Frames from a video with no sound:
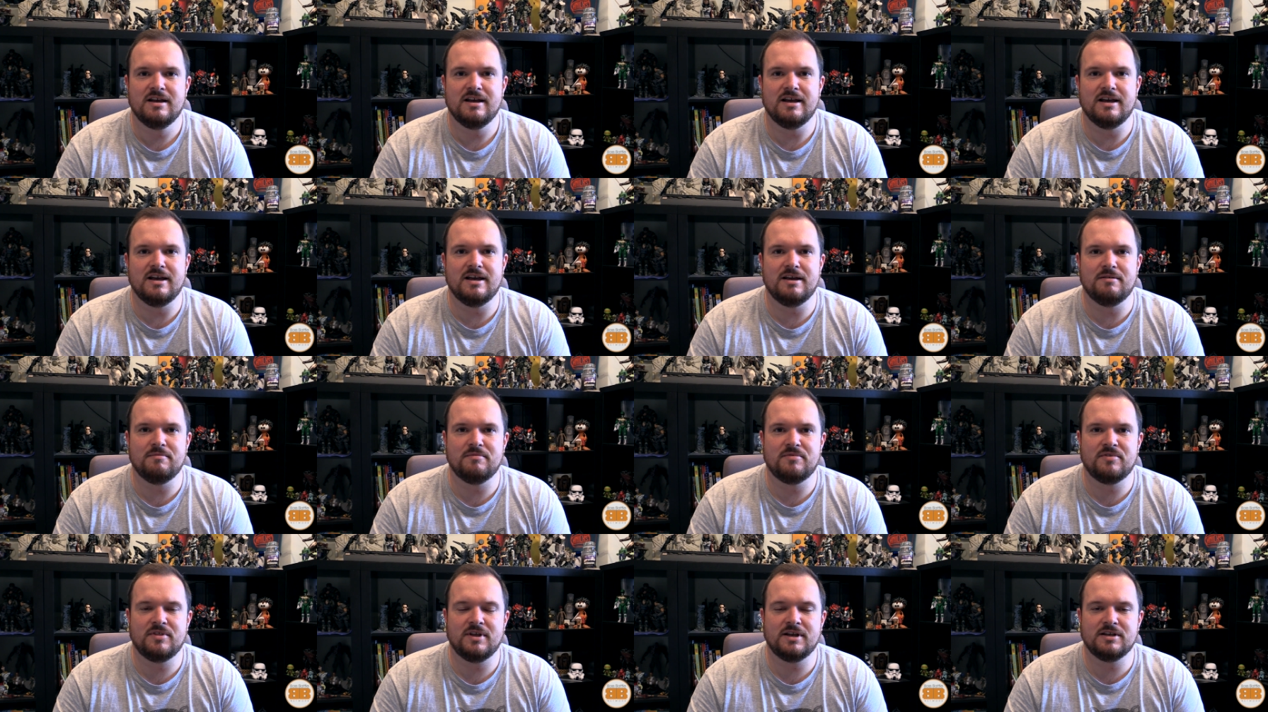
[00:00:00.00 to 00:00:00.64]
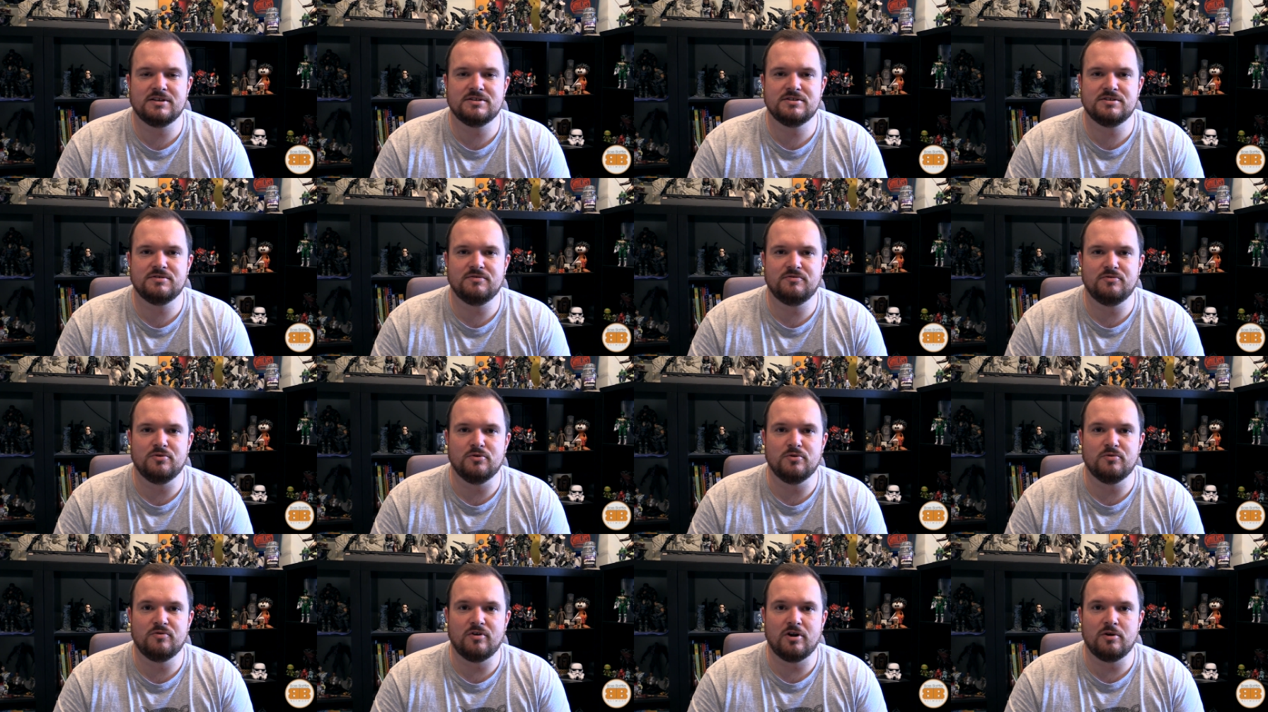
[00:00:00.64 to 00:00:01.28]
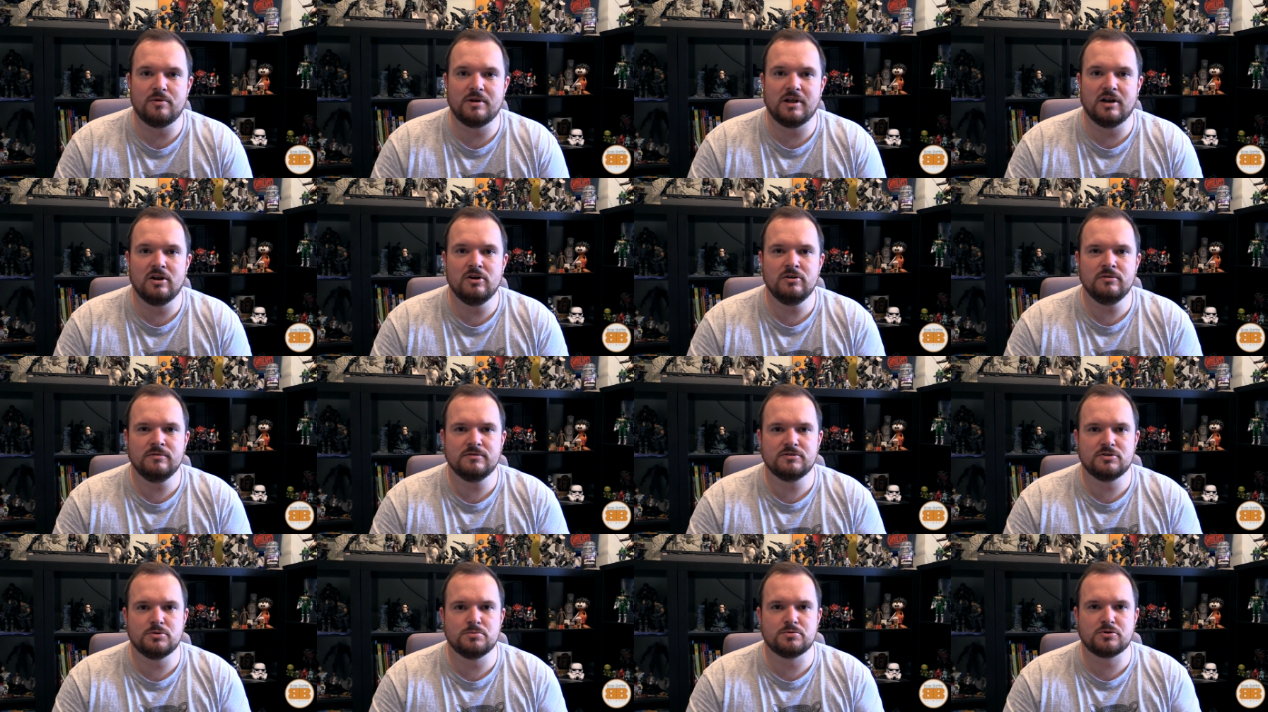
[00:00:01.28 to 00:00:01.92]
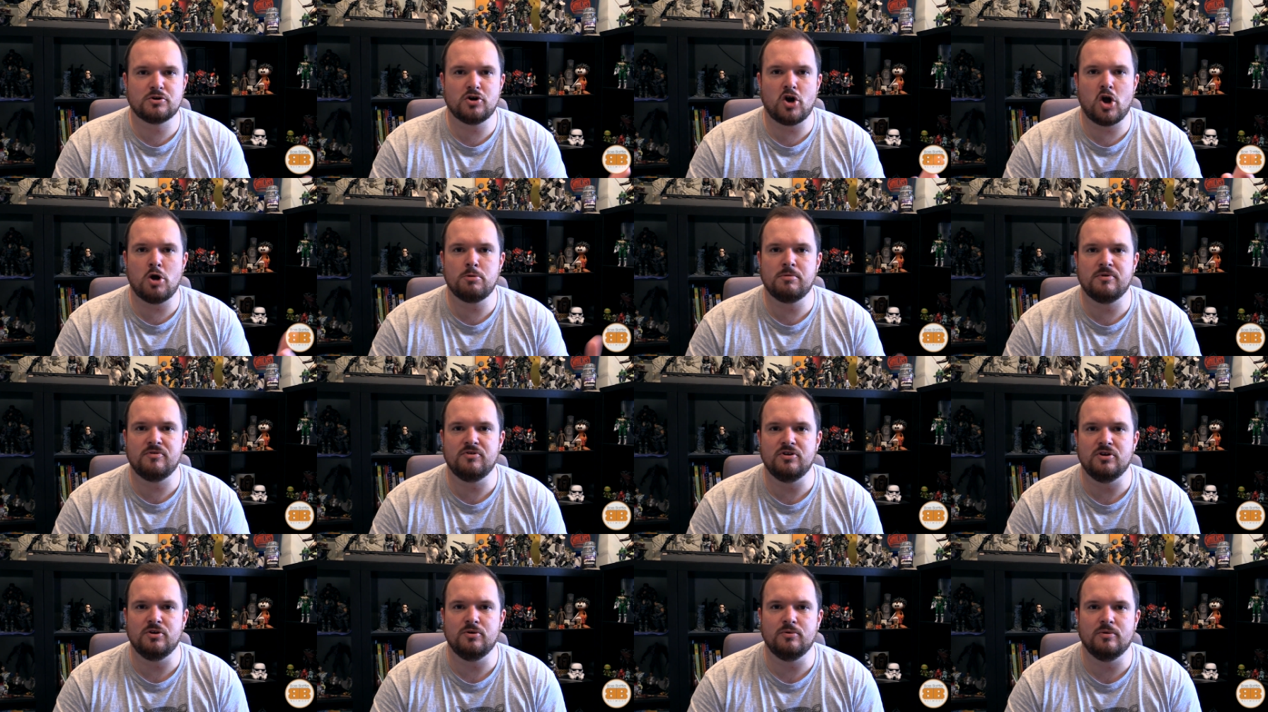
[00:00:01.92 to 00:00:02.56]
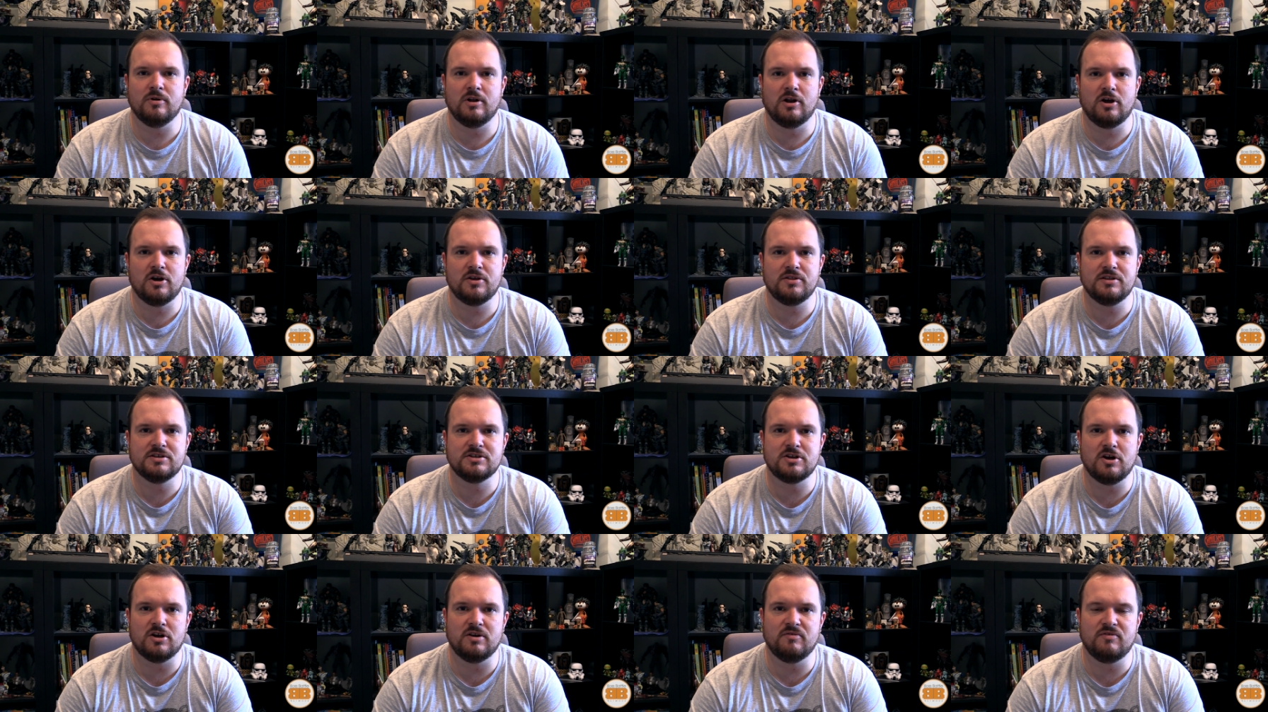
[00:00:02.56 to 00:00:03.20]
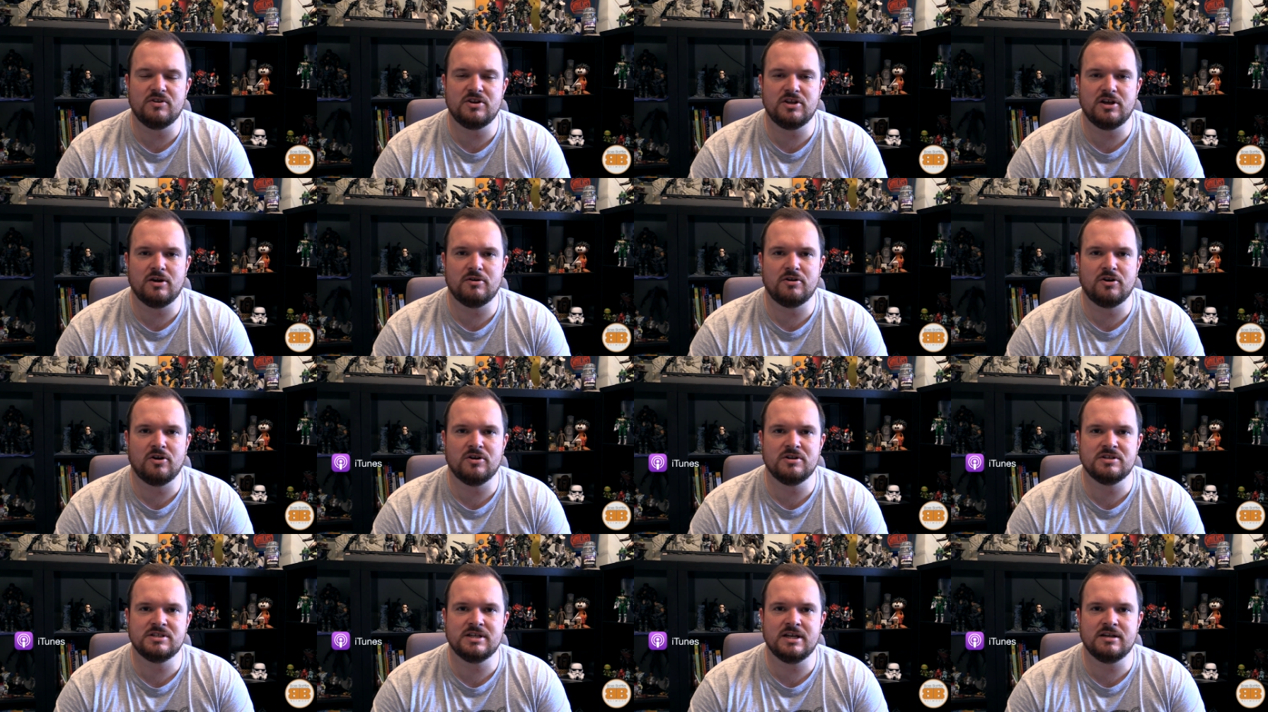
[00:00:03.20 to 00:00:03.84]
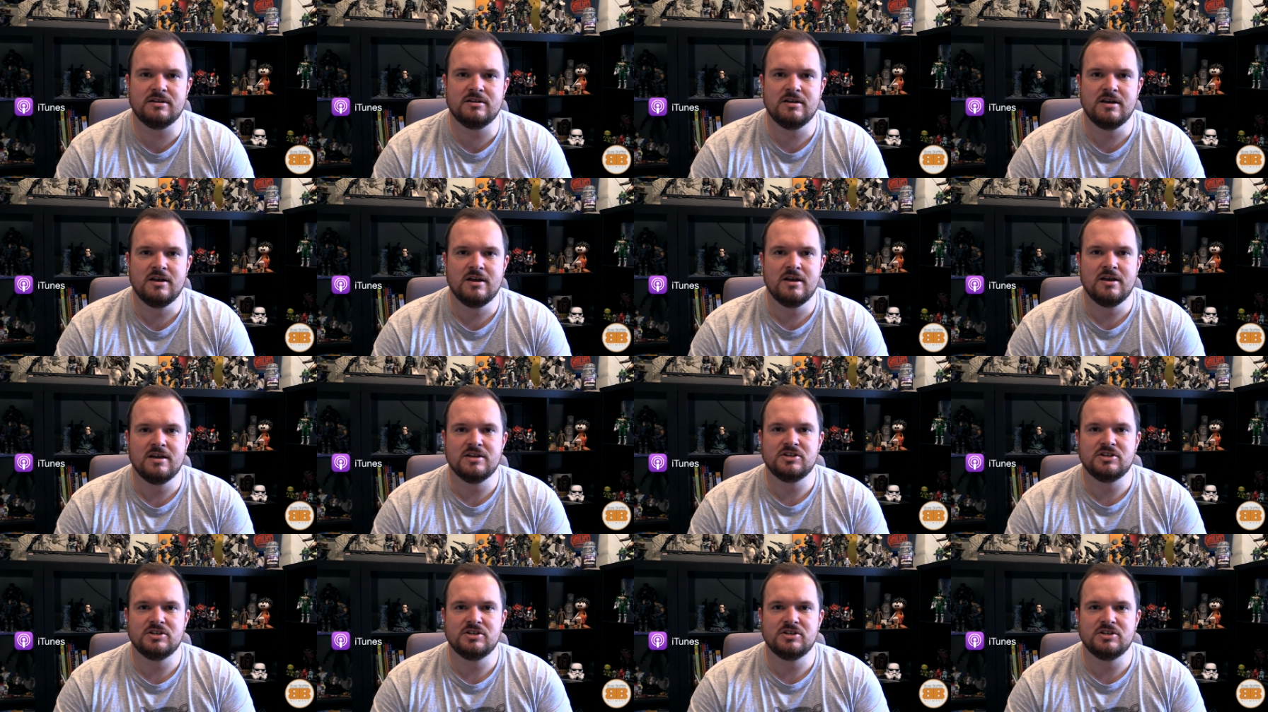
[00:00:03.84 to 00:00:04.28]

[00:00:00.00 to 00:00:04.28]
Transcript: Thanks for following along. Subscribe if you like this kind of video and content.